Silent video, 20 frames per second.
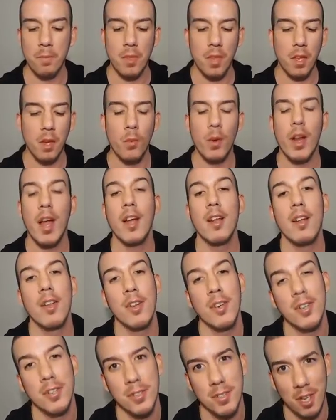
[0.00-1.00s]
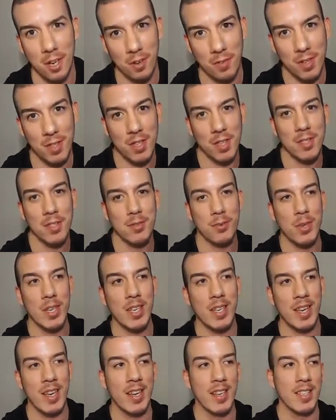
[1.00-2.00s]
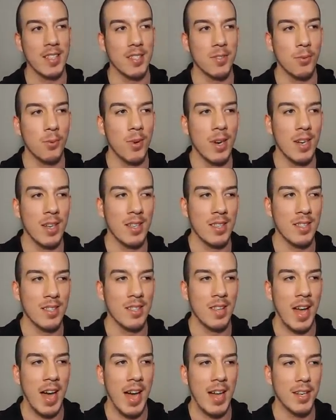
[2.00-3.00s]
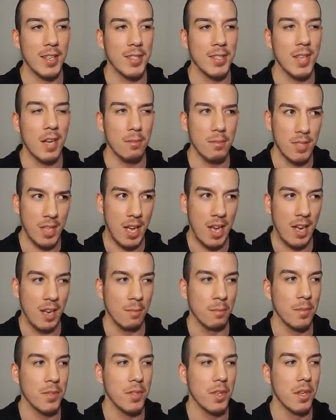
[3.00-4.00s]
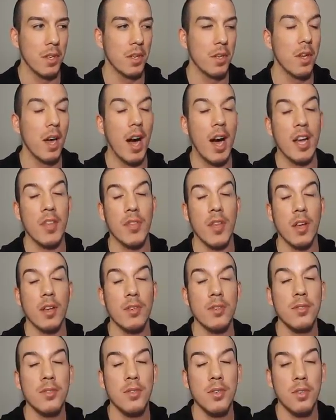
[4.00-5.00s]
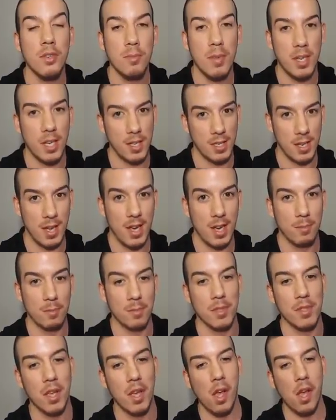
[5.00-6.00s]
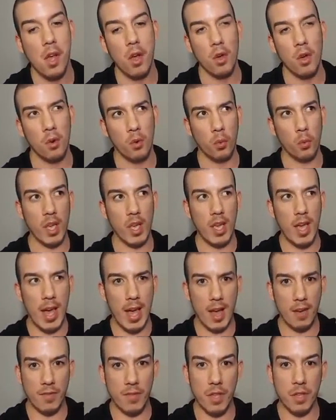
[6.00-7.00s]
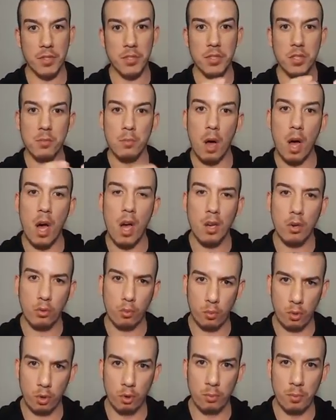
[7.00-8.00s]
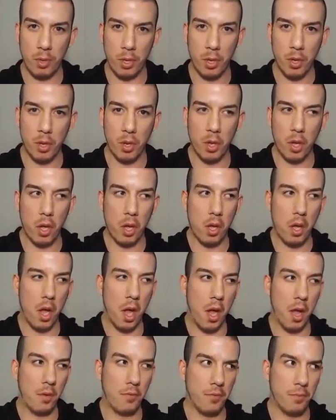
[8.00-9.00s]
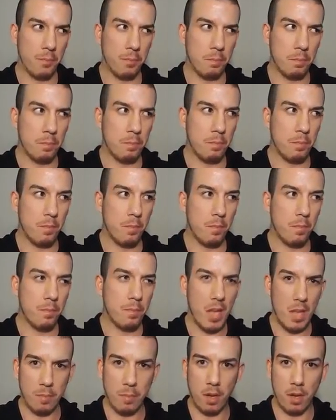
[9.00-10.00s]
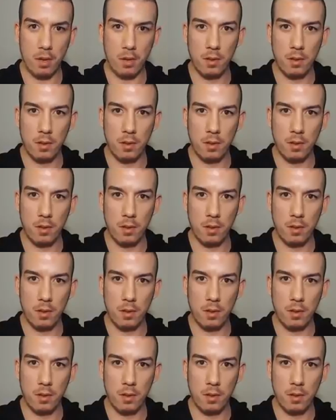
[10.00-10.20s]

what I learned over this weekend was that sometimes, I think too many times, we have this small group of people